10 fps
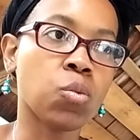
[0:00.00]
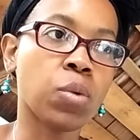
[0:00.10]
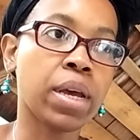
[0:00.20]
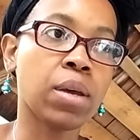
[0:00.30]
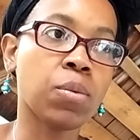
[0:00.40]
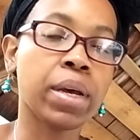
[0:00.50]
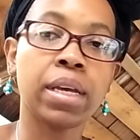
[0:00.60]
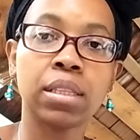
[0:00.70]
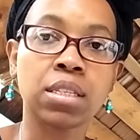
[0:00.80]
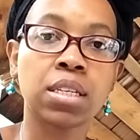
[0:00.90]
way, way
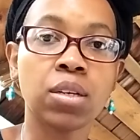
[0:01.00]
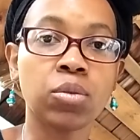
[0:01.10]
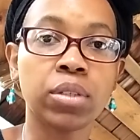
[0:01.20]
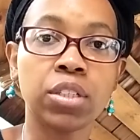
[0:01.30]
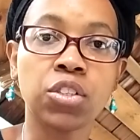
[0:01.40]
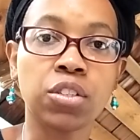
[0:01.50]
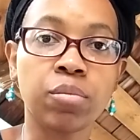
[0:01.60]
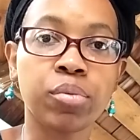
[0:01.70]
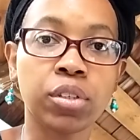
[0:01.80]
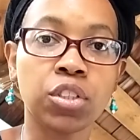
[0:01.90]
in the single digits of
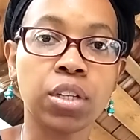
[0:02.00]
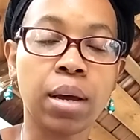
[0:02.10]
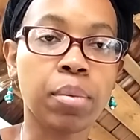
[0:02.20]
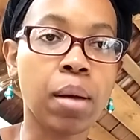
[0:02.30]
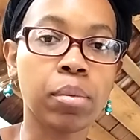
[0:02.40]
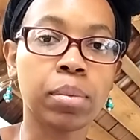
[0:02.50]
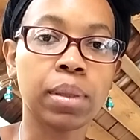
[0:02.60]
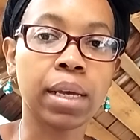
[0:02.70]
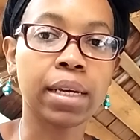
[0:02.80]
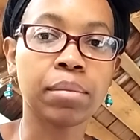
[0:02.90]
print shop, probably
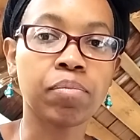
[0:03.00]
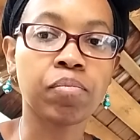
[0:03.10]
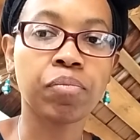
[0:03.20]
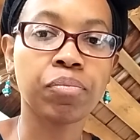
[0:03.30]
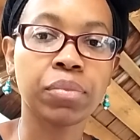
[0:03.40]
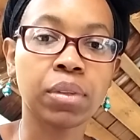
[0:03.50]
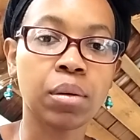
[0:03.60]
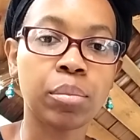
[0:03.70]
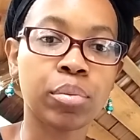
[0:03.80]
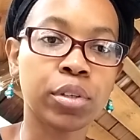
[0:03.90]
like
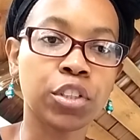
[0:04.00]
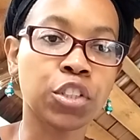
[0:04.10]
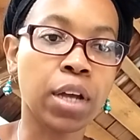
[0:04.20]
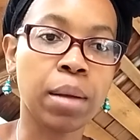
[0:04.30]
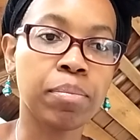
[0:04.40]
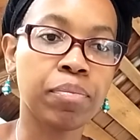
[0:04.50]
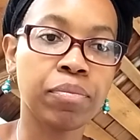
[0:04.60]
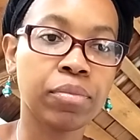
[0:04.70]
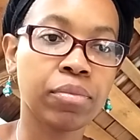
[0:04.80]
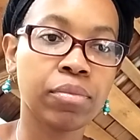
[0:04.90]
print shop
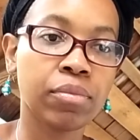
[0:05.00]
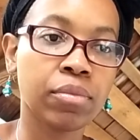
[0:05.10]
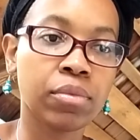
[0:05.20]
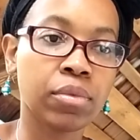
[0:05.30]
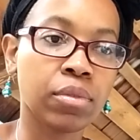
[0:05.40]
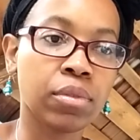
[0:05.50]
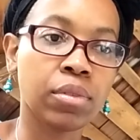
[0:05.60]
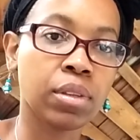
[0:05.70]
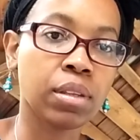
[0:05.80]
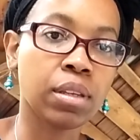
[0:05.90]

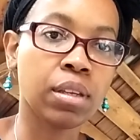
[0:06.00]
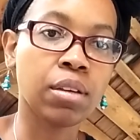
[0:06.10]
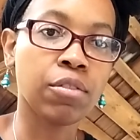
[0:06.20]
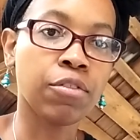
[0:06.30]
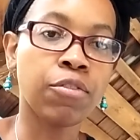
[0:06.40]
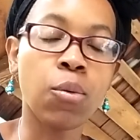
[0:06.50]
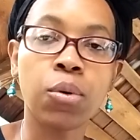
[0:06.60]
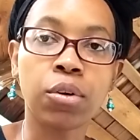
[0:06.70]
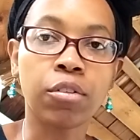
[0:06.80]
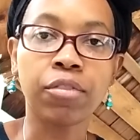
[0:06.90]

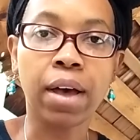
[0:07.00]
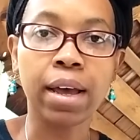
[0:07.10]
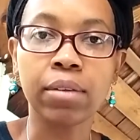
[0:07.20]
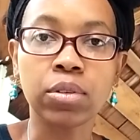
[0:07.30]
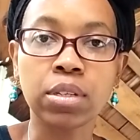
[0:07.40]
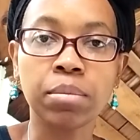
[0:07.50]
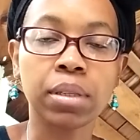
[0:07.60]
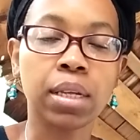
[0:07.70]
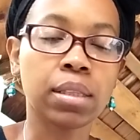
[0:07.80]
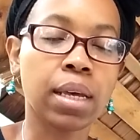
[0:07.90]
four or five or
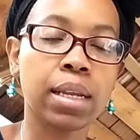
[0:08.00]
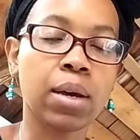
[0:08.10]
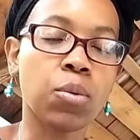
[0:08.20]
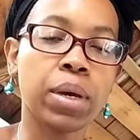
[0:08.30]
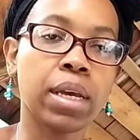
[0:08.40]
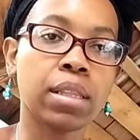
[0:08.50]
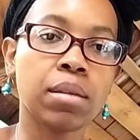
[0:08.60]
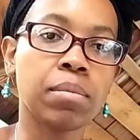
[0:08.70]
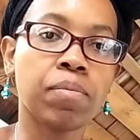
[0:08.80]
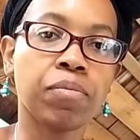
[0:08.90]
something like that, like way in
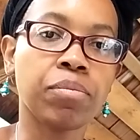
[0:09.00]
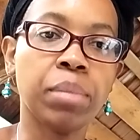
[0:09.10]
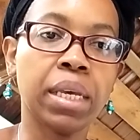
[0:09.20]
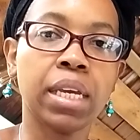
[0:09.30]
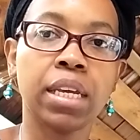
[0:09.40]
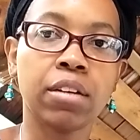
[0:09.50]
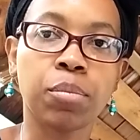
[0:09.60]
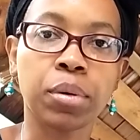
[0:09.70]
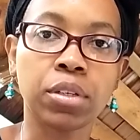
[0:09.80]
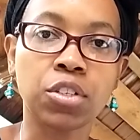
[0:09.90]
the beginning
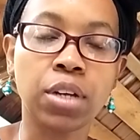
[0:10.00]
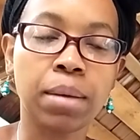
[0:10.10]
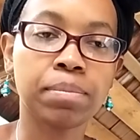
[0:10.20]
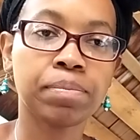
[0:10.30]
of print shop.